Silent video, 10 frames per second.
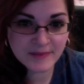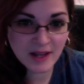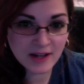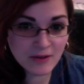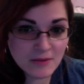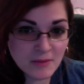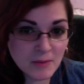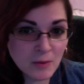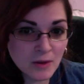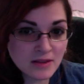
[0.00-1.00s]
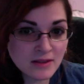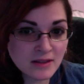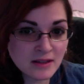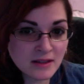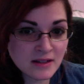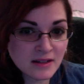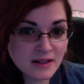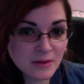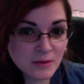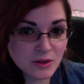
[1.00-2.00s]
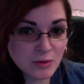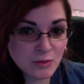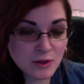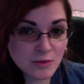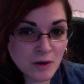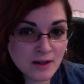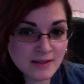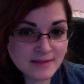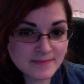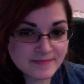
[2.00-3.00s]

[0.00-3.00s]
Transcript: I don't remember what the what the wood was,